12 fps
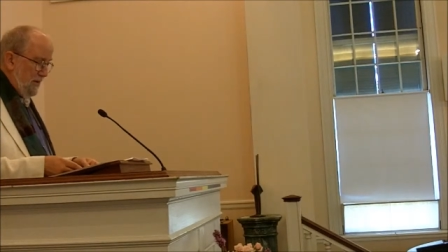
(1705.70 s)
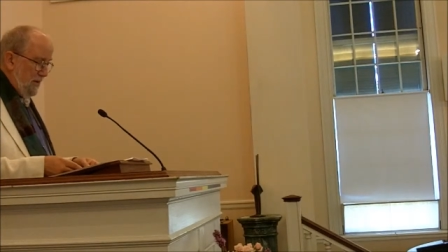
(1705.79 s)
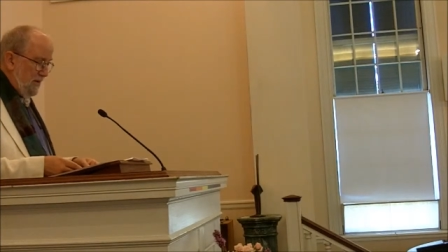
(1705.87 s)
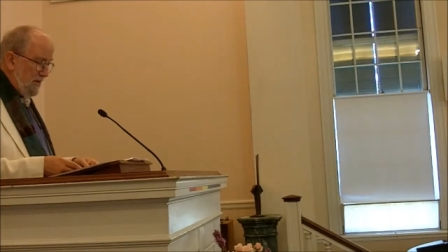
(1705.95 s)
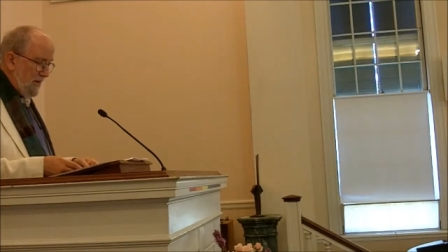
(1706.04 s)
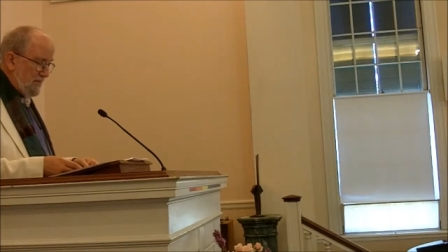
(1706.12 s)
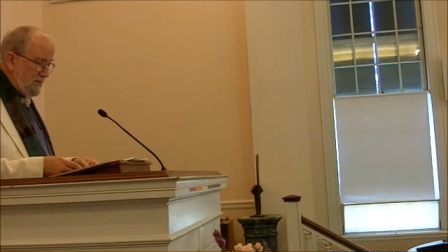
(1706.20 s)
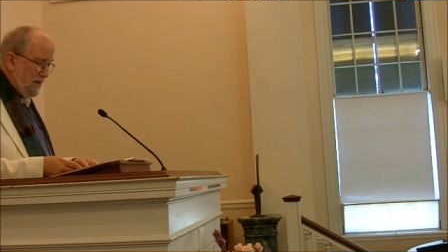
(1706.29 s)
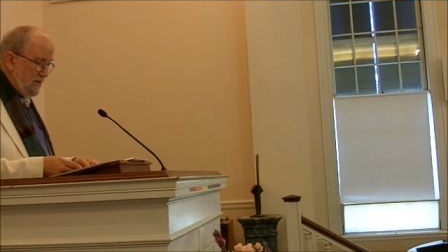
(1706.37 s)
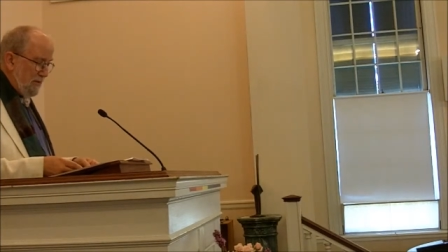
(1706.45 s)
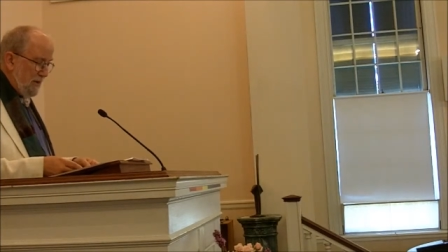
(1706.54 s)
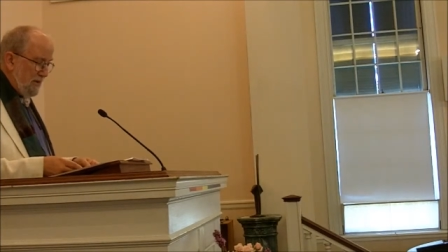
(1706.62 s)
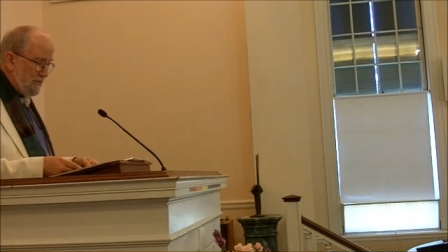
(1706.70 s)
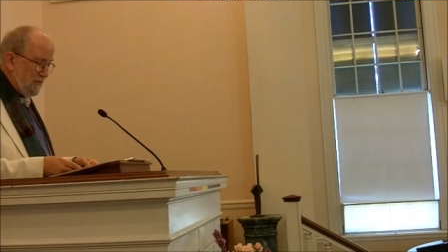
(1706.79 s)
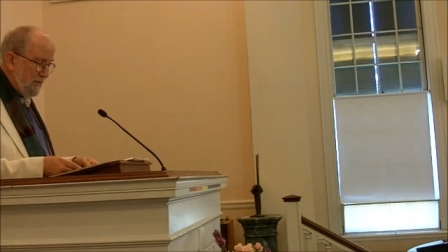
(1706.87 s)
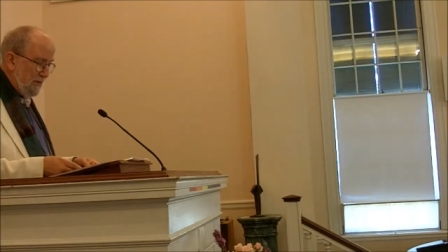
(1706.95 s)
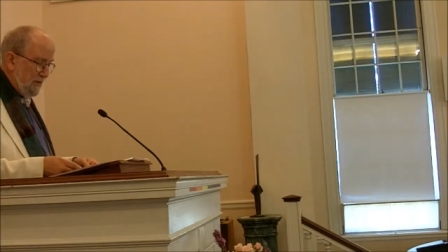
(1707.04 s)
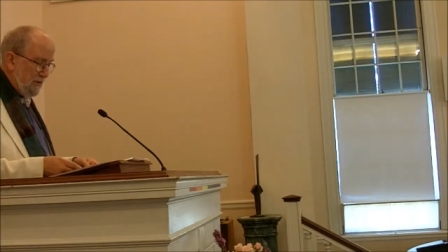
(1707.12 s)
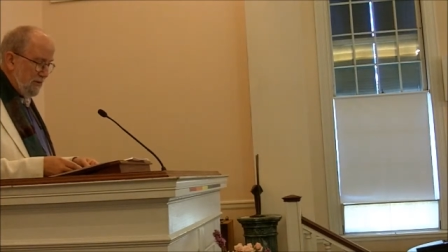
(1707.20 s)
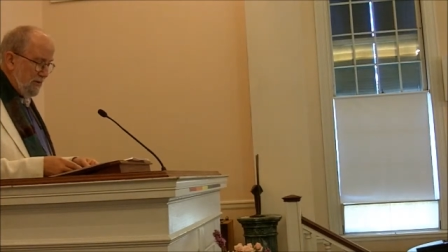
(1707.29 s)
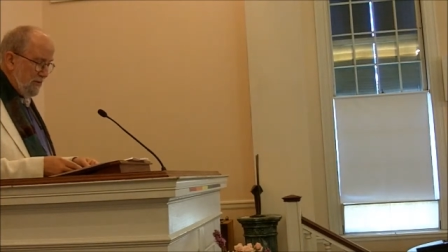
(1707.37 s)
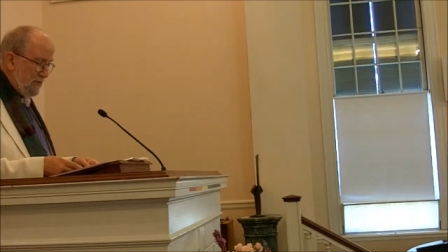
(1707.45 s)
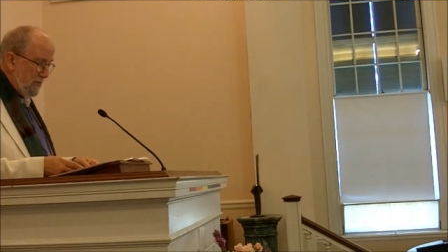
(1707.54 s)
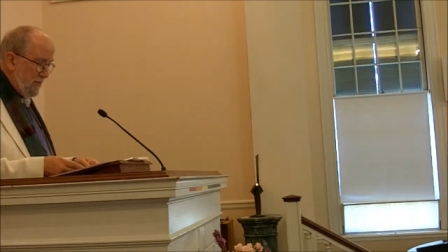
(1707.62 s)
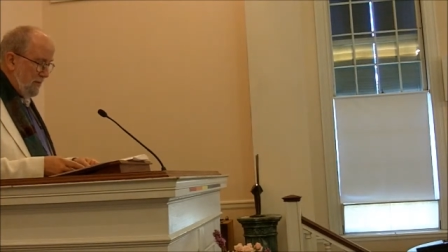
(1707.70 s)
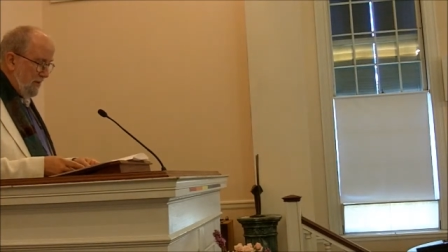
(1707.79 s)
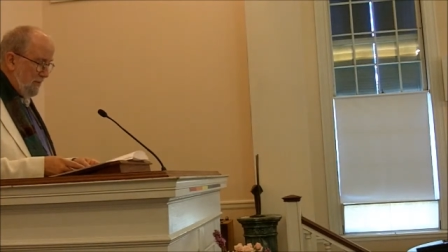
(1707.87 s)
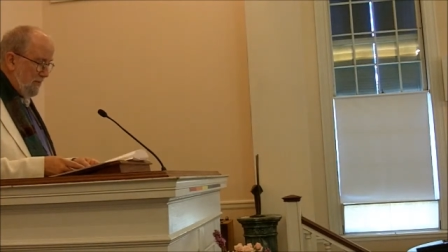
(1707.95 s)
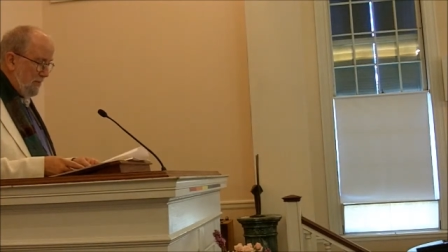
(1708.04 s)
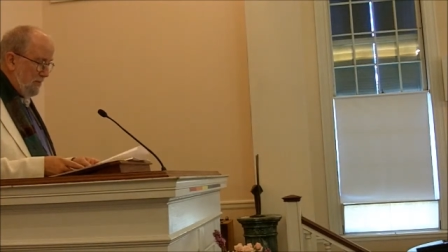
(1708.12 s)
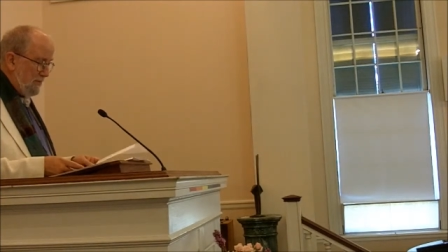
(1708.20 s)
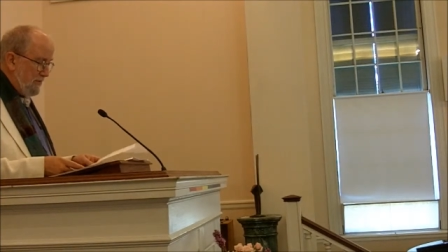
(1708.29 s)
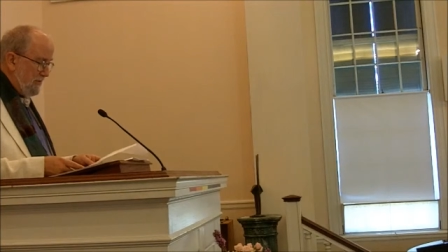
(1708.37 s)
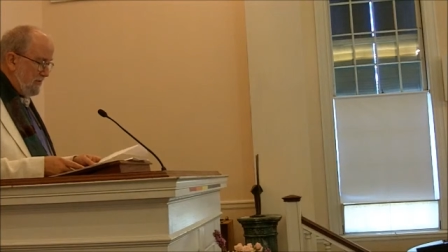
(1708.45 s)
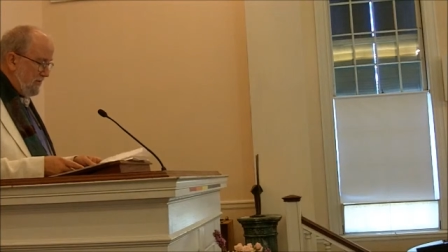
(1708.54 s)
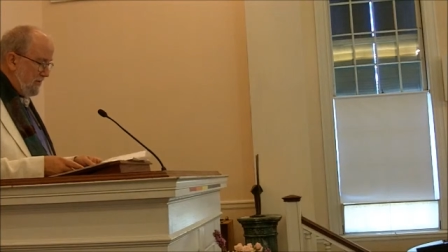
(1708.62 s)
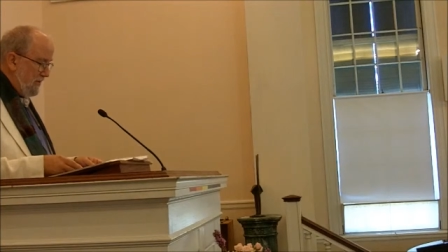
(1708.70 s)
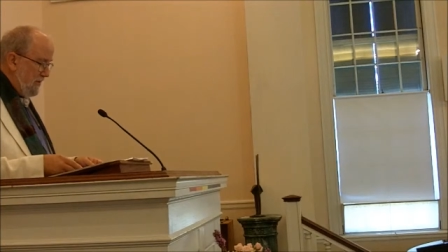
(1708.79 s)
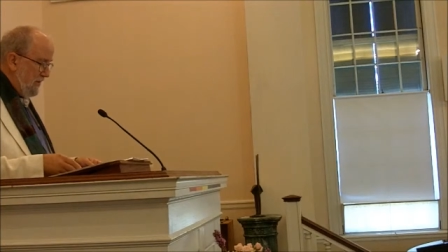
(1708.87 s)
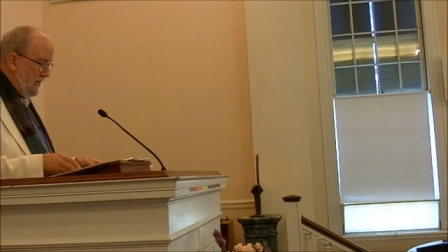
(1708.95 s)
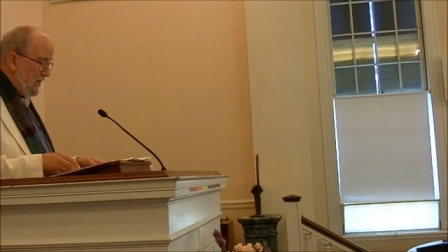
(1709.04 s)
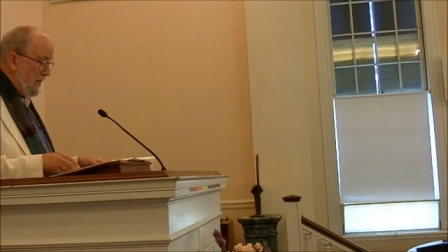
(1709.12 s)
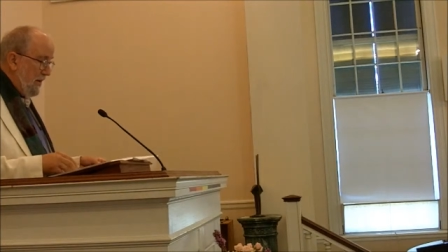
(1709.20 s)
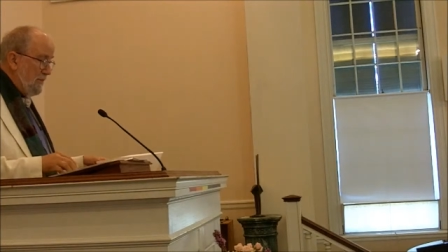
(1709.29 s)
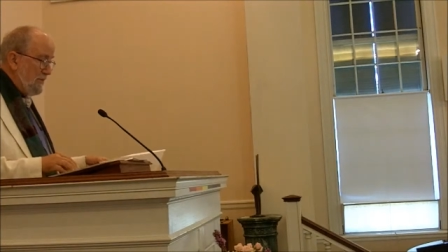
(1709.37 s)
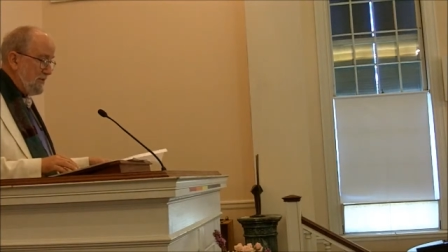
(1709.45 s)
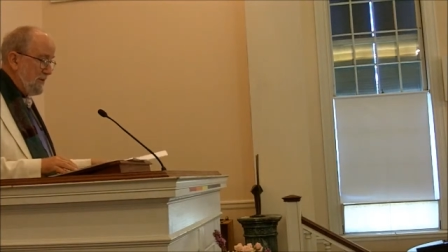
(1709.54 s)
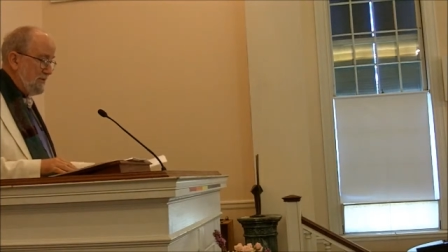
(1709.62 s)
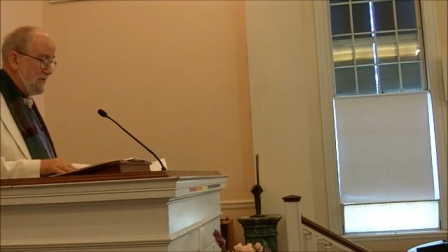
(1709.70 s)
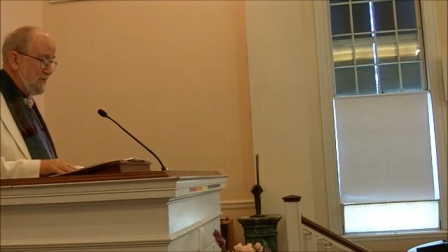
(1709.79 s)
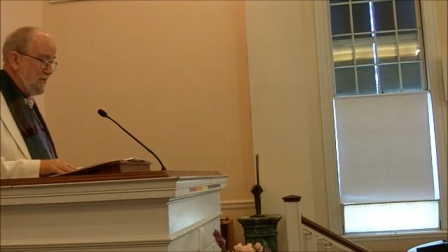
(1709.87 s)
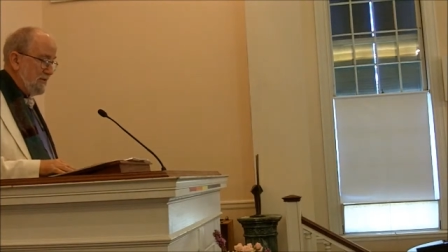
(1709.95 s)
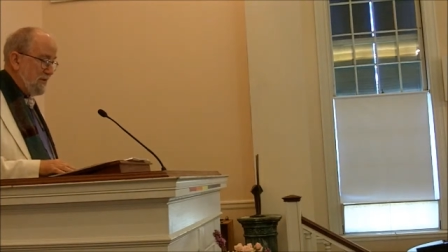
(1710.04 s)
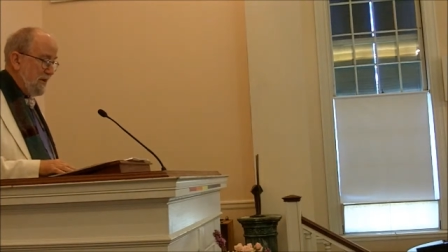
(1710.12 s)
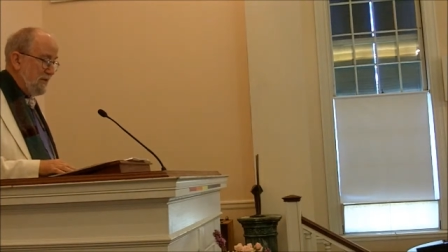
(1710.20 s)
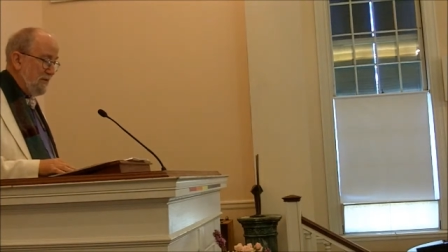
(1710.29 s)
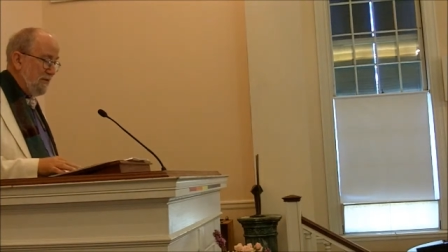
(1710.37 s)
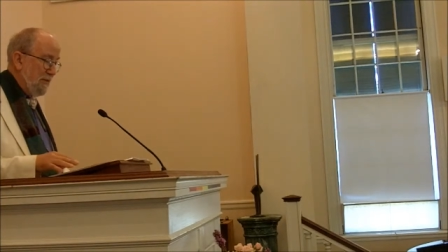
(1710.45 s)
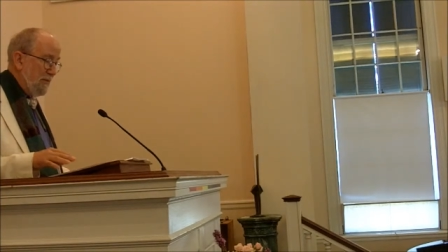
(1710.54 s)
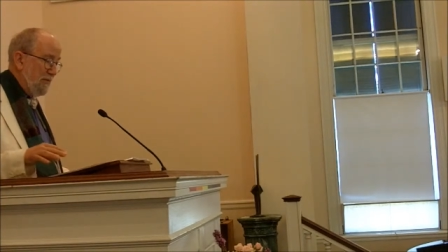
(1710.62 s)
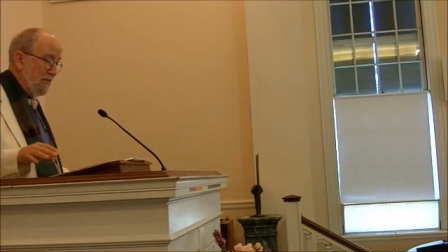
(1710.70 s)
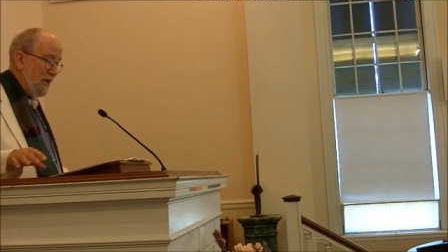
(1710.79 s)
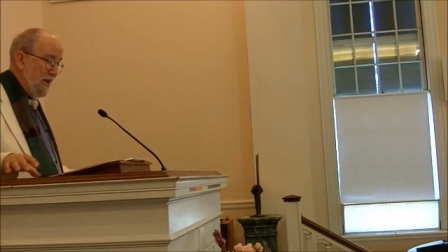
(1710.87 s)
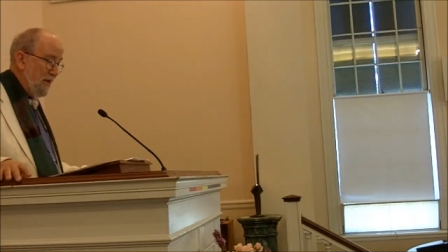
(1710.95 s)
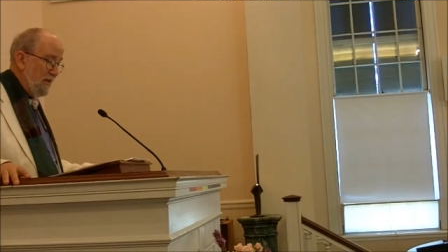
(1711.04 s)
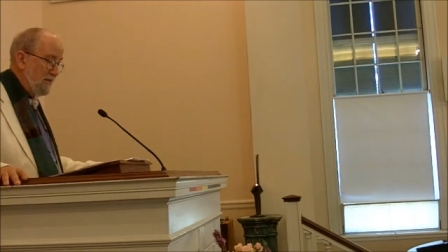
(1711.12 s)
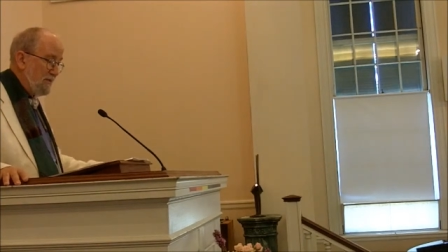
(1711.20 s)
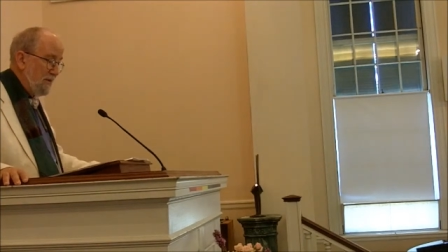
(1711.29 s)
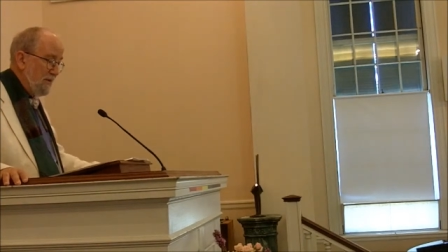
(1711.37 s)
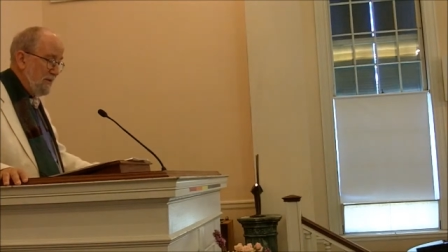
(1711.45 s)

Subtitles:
Unless otherwise freely agreed upon by the peoples concerned, compensation shall take the form of lands,